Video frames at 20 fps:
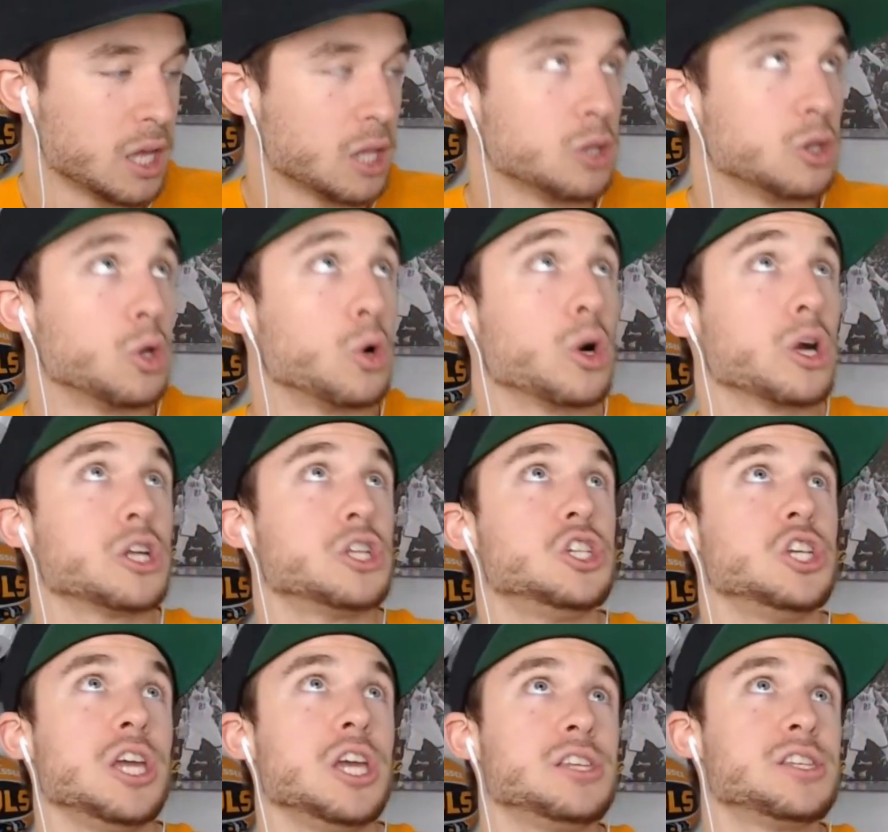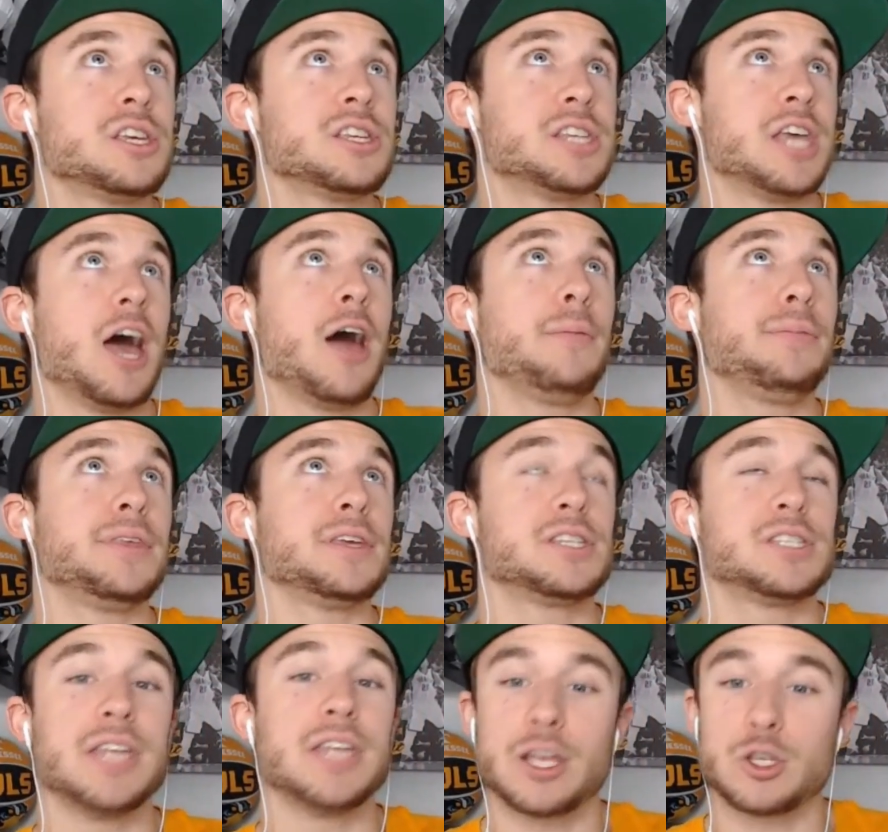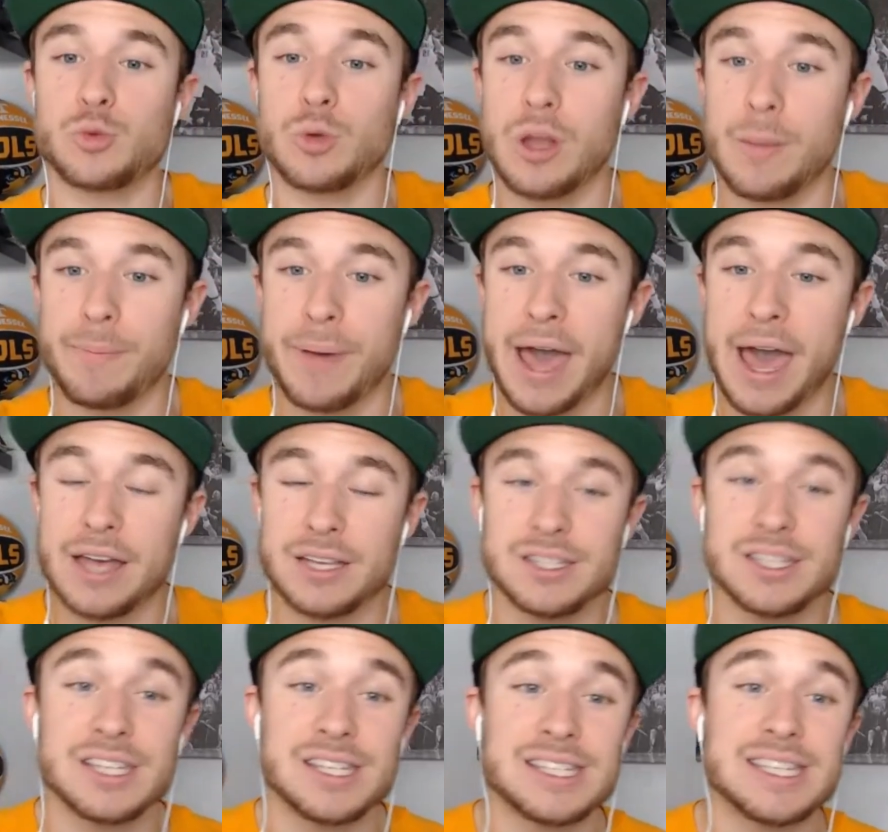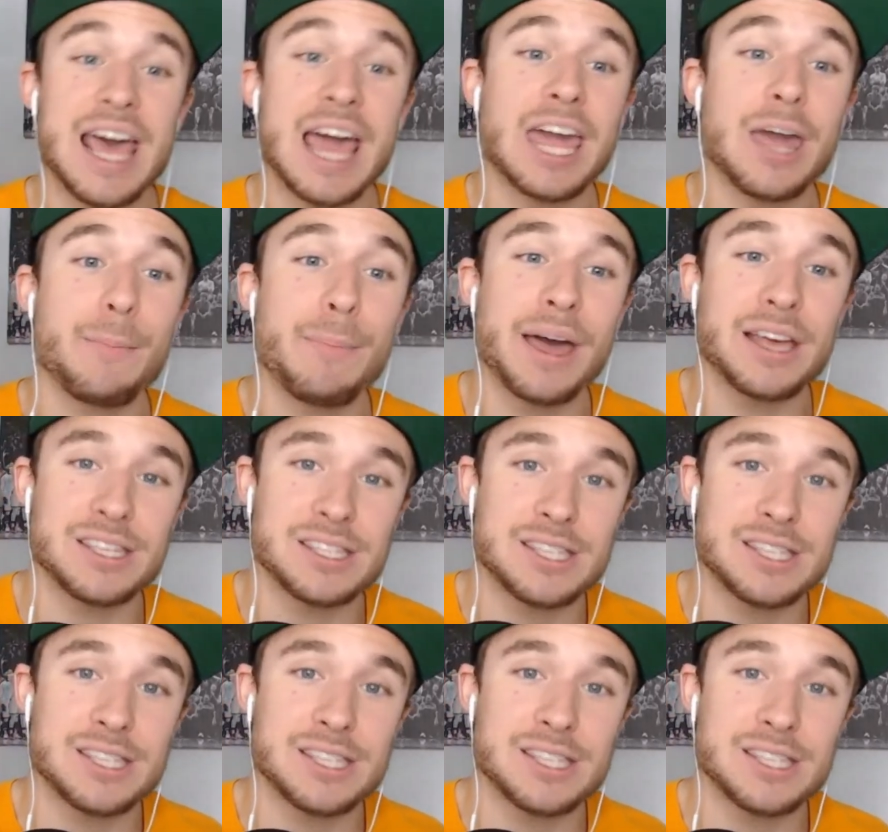Lord Jesus, help this next one to pass. The second best